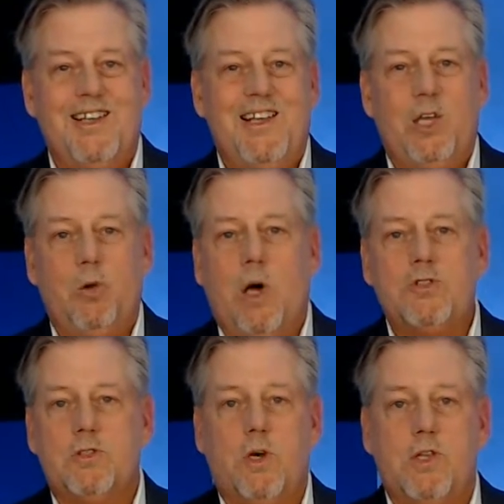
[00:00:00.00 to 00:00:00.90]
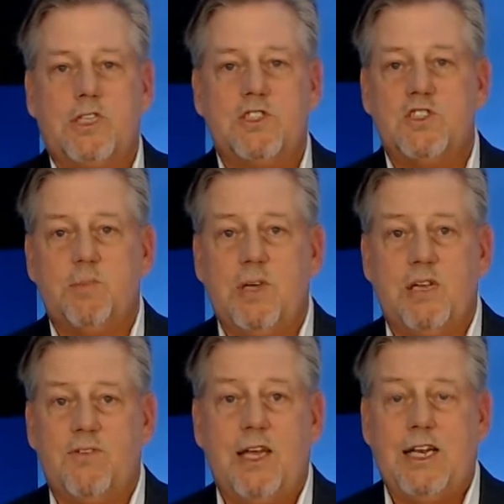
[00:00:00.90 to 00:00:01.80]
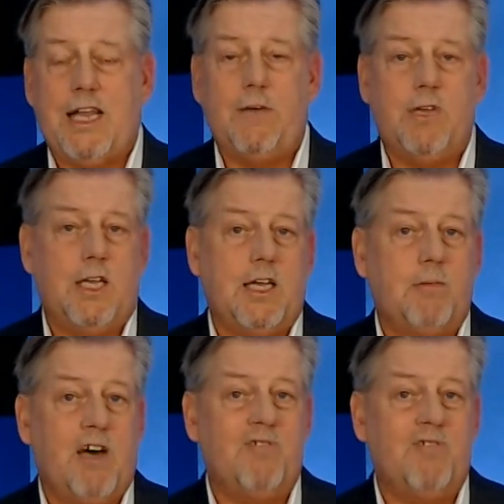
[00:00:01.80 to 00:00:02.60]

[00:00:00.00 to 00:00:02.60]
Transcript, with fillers: You also know that this is a big event, and having it come off